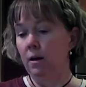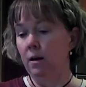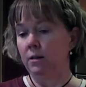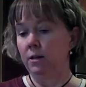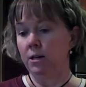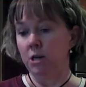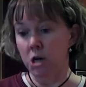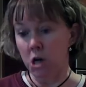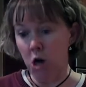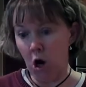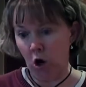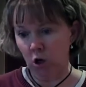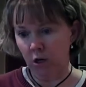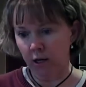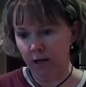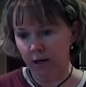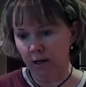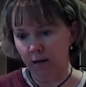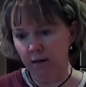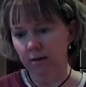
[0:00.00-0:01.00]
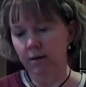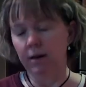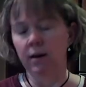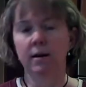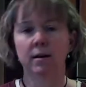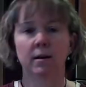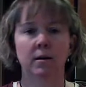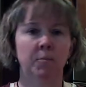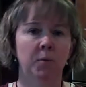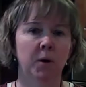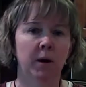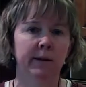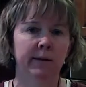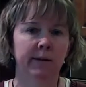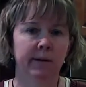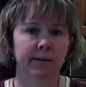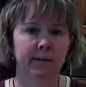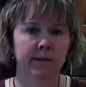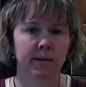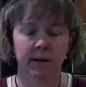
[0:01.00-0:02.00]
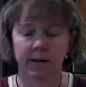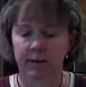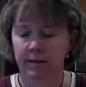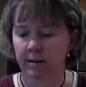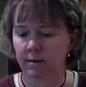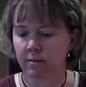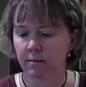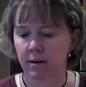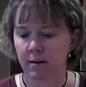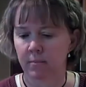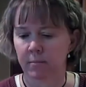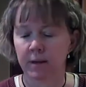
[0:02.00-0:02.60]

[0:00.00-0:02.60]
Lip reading: Gnocchi. I'm probably not saying that right,